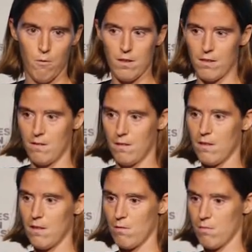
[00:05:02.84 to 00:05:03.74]

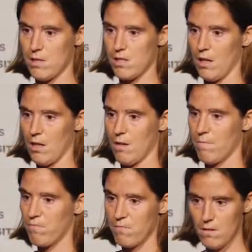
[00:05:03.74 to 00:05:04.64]
with the machine.
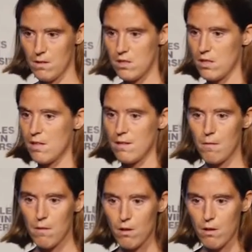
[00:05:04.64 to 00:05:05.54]
Just,
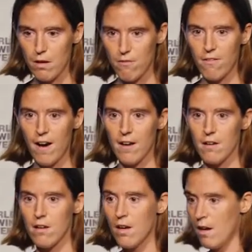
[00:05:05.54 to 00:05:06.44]
you get a
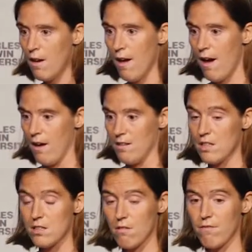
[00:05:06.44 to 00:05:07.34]
file,
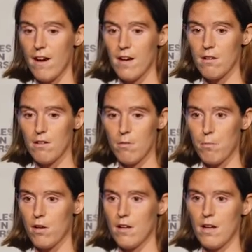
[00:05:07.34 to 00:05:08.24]
digital file, you
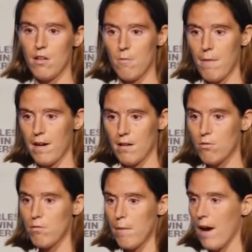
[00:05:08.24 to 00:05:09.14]
put it in, you make a
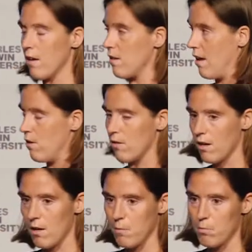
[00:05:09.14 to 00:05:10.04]
tool path, and you
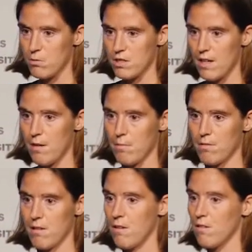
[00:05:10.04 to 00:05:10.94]
can come up with
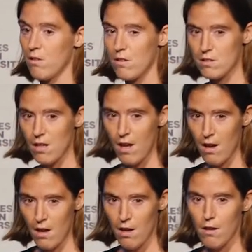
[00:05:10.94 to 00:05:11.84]
shapes. So there's
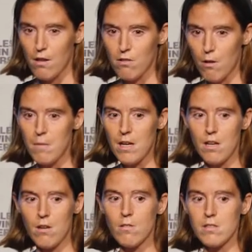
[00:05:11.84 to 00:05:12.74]
so many
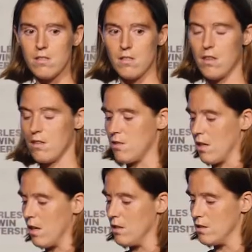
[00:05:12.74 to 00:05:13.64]
uses of this
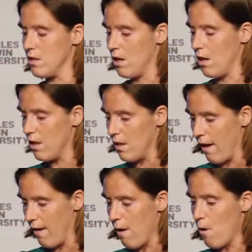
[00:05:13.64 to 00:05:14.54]
technology
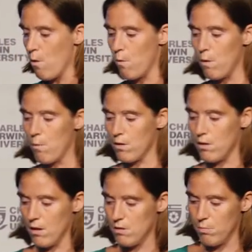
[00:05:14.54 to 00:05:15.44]
that we want
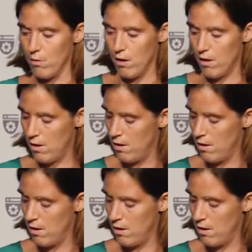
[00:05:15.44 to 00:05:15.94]
to explore.